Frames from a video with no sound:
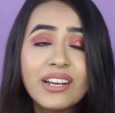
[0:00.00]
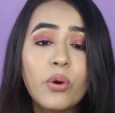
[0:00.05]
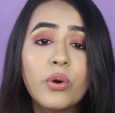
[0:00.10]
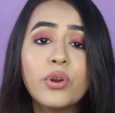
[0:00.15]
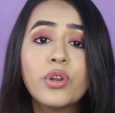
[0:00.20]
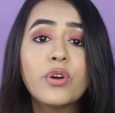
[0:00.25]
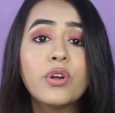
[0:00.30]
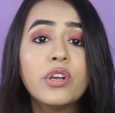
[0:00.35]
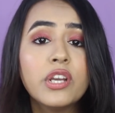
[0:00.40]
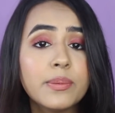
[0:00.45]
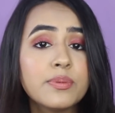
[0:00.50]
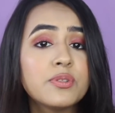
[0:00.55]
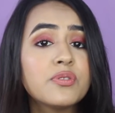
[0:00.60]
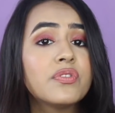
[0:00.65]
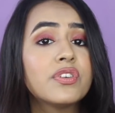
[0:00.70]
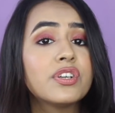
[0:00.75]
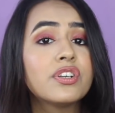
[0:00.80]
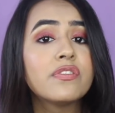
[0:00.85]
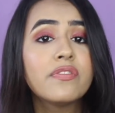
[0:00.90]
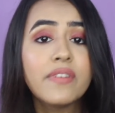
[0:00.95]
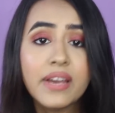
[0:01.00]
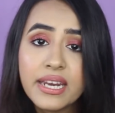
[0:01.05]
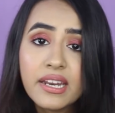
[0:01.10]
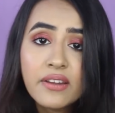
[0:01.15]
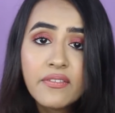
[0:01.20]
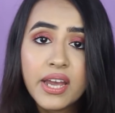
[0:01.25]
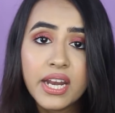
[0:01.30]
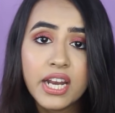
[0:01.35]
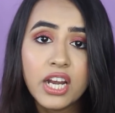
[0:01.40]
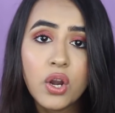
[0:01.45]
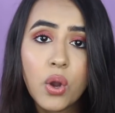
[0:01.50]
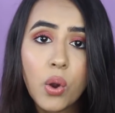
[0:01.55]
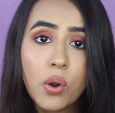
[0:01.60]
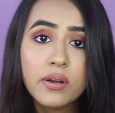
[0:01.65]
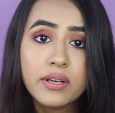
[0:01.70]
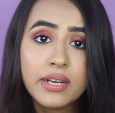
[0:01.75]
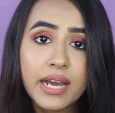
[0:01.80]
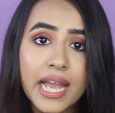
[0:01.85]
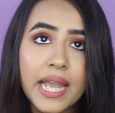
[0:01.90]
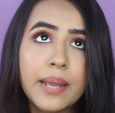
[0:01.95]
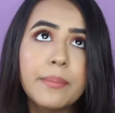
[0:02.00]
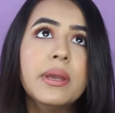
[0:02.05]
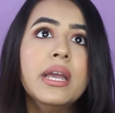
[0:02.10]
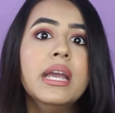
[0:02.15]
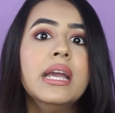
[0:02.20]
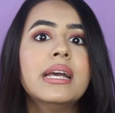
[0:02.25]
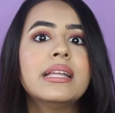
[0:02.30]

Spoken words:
on your lips for a very, very long time.